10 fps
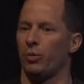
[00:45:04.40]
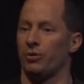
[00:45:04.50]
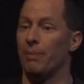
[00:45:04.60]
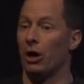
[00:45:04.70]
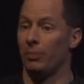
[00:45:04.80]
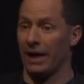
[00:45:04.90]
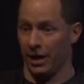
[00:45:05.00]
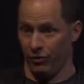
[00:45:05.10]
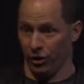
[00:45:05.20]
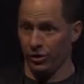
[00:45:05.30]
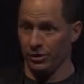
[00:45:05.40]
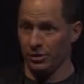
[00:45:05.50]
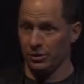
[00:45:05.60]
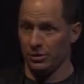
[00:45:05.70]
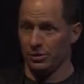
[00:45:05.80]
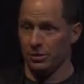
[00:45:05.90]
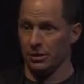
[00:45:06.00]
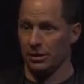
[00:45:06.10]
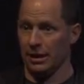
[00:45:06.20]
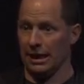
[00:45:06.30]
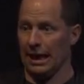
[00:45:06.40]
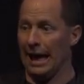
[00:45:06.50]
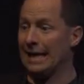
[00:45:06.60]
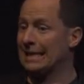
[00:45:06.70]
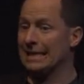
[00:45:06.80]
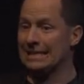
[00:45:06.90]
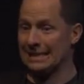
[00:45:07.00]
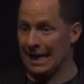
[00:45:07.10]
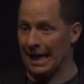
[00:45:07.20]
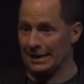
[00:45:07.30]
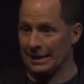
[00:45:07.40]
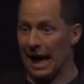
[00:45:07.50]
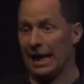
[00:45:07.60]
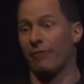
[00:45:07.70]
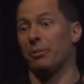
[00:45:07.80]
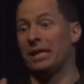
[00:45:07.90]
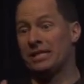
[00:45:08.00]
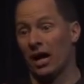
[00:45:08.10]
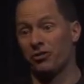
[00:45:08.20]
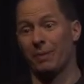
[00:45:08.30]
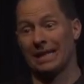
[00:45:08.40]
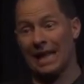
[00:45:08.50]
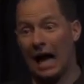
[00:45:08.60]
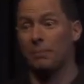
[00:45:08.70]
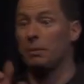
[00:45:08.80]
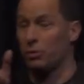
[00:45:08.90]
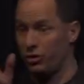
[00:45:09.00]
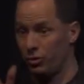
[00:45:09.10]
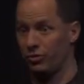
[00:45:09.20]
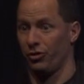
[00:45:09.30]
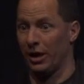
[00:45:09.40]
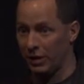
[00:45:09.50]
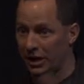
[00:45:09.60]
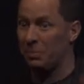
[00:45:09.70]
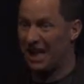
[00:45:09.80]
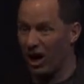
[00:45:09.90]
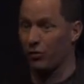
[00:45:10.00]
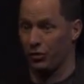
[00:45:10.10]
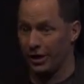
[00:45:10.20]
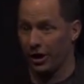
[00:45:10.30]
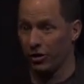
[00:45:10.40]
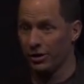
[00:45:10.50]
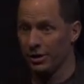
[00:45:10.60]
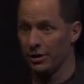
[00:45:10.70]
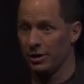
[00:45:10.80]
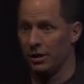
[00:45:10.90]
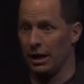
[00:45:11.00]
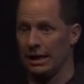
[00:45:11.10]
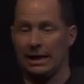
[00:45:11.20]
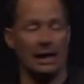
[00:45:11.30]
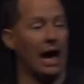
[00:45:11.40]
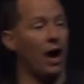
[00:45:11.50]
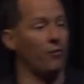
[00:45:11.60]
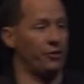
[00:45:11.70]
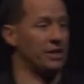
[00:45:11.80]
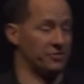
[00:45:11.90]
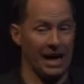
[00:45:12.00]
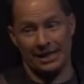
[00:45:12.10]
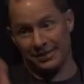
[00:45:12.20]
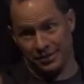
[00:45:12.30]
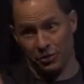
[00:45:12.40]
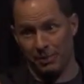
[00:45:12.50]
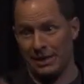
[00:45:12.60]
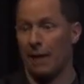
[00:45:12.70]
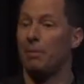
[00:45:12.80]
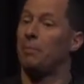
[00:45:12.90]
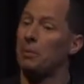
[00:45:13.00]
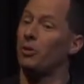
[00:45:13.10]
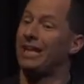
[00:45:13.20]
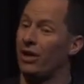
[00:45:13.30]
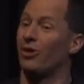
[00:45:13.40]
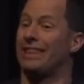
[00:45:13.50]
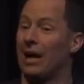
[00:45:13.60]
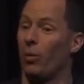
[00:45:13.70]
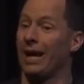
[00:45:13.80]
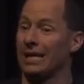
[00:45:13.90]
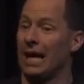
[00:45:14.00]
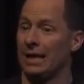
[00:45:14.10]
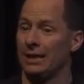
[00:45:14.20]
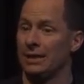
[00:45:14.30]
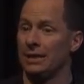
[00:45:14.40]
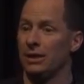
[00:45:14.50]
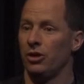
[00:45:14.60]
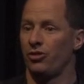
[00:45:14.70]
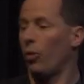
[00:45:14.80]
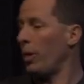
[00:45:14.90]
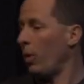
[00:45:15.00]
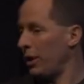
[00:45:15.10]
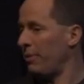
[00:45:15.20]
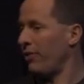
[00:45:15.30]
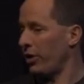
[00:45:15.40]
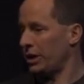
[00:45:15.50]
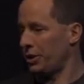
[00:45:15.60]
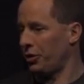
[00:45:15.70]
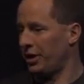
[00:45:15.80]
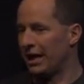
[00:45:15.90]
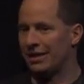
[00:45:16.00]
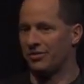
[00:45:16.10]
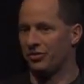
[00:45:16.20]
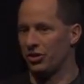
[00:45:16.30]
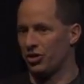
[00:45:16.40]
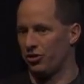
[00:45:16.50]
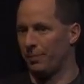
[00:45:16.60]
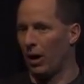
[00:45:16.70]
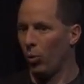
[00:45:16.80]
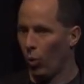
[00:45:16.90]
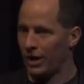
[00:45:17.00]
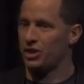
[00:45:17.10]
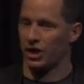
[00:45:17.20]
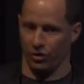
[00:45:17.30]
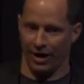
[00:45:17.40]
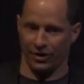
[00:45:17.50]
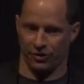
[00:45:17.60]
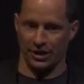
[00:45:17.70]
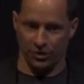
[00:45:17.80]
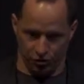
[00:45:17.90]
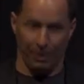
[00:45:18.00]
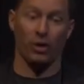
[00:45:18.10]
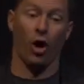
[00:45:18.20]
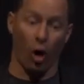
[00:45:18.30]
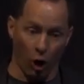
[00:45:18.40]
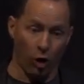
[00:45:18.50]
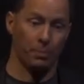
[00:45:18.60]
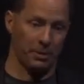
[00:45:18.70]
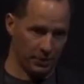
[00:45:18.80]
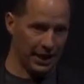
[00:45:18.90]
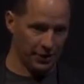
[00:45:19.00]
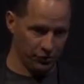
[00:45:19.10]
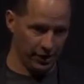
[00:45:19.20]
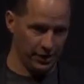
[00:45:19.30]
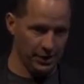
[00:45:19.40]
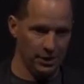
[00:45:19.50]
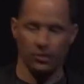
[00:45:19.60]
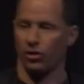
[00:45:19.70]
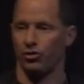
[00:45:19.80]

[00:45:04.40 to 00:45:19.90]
with male behavior. And consent, not everybody does, but a lot of people do. So I need to be careful there. Alpha does not necessarily mean that, but people hear it that way a lot. So we want to be very clear today. This isn't just about one gender asking. This is about all people asking. So